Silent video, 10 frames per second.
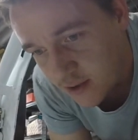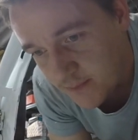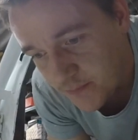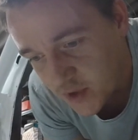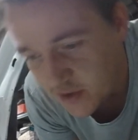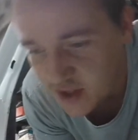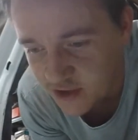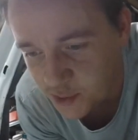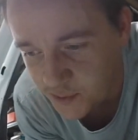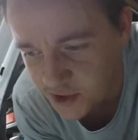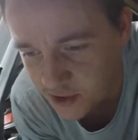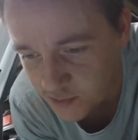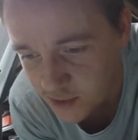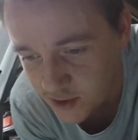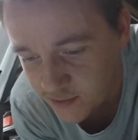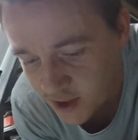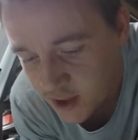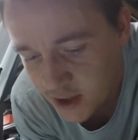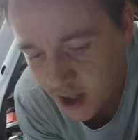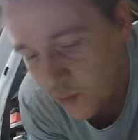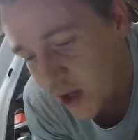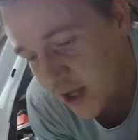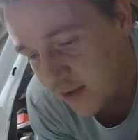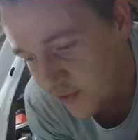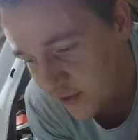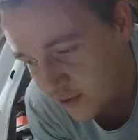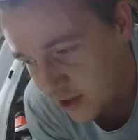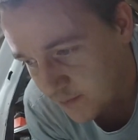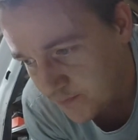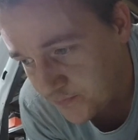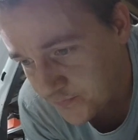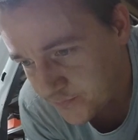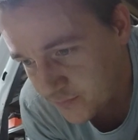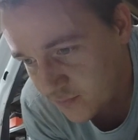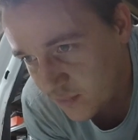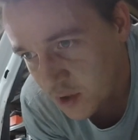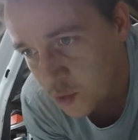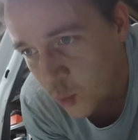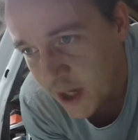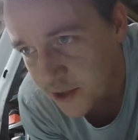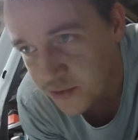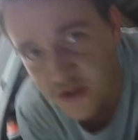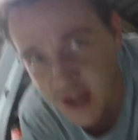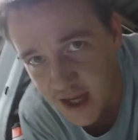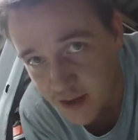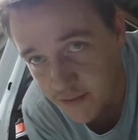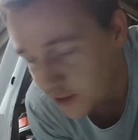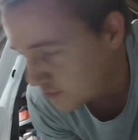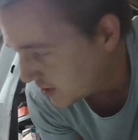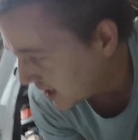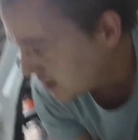I think that's probably a good move. I'm waiting for Wales is getting involved again